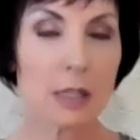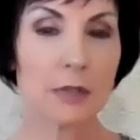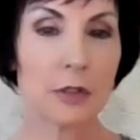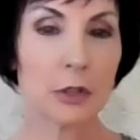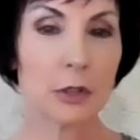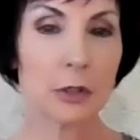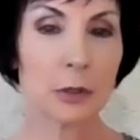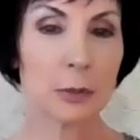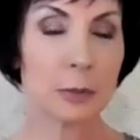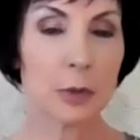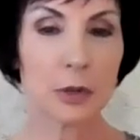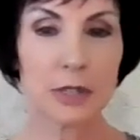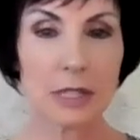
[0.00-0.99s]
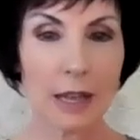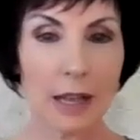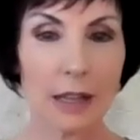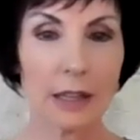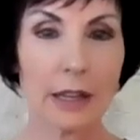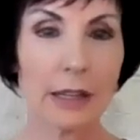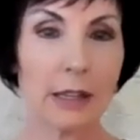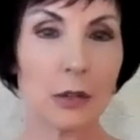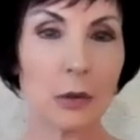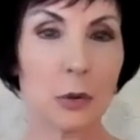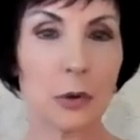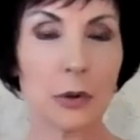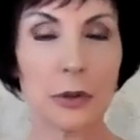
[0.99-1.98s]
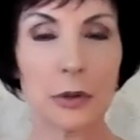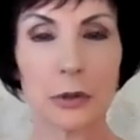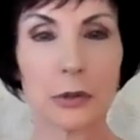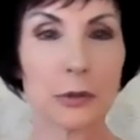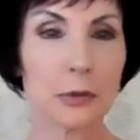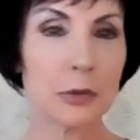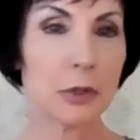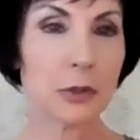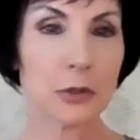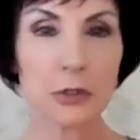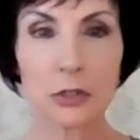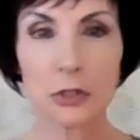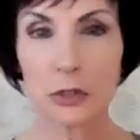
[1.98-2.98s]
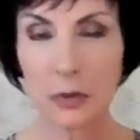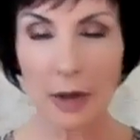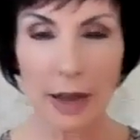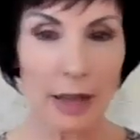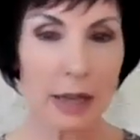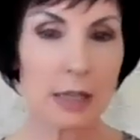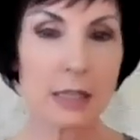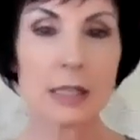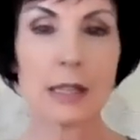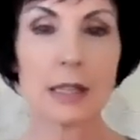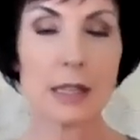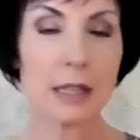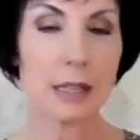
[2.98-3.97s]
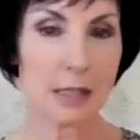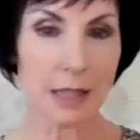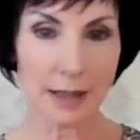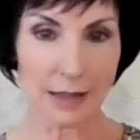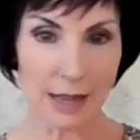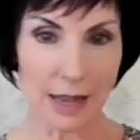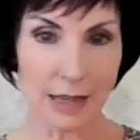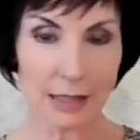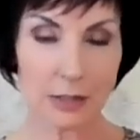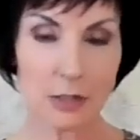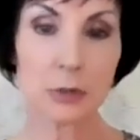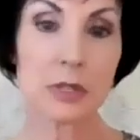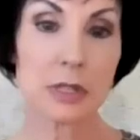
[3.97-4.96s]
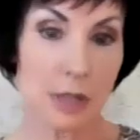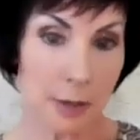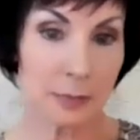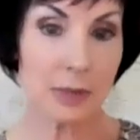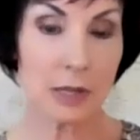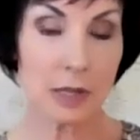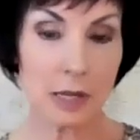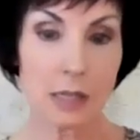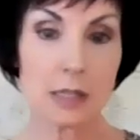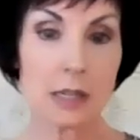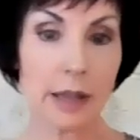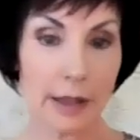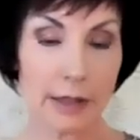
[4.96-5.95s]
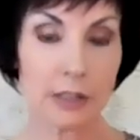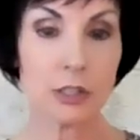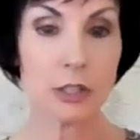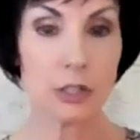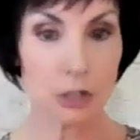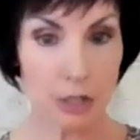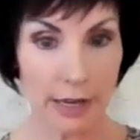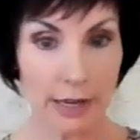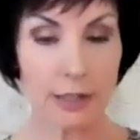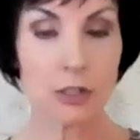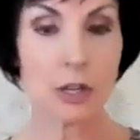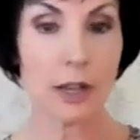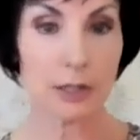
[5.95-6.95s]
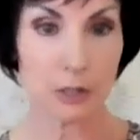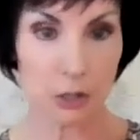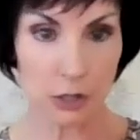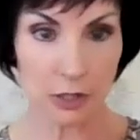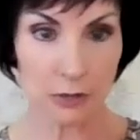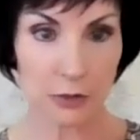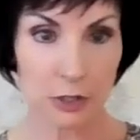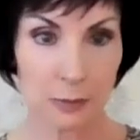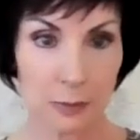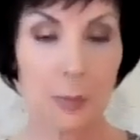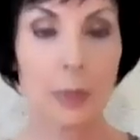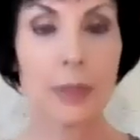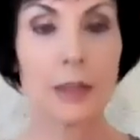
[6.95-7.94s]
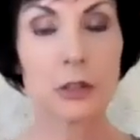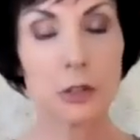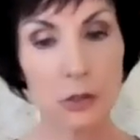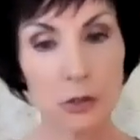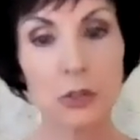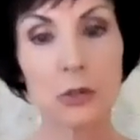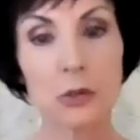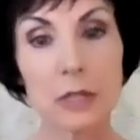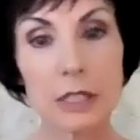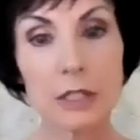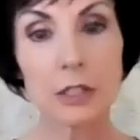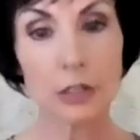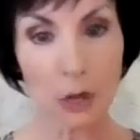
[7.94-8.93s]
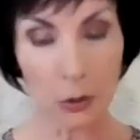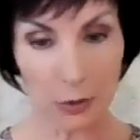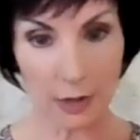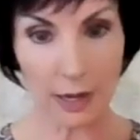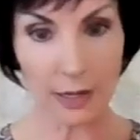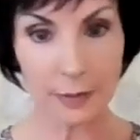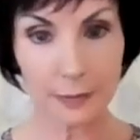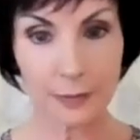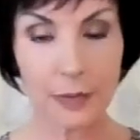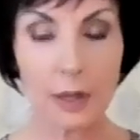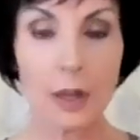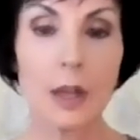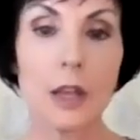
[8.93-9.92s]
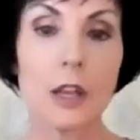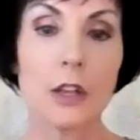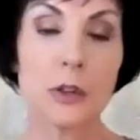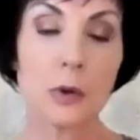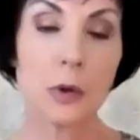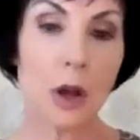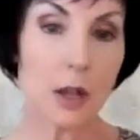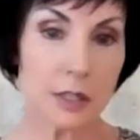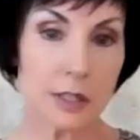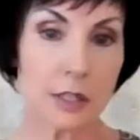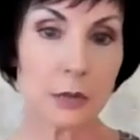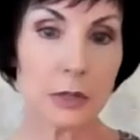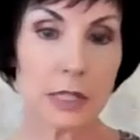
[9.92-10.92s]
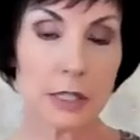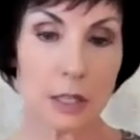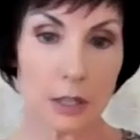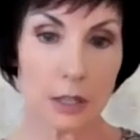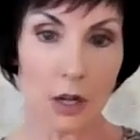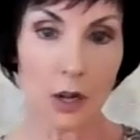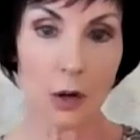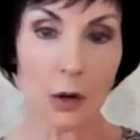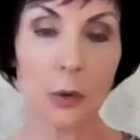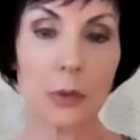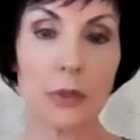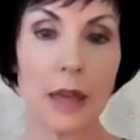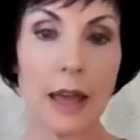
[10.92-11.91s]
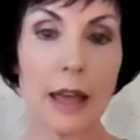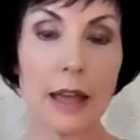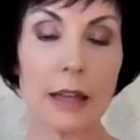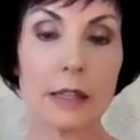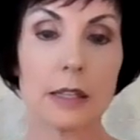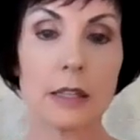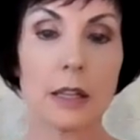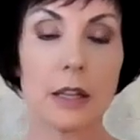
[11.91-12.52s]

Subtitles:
of your personality or your strengths and things like that. So some things can change and shift. So you do need to know that. You also need to know that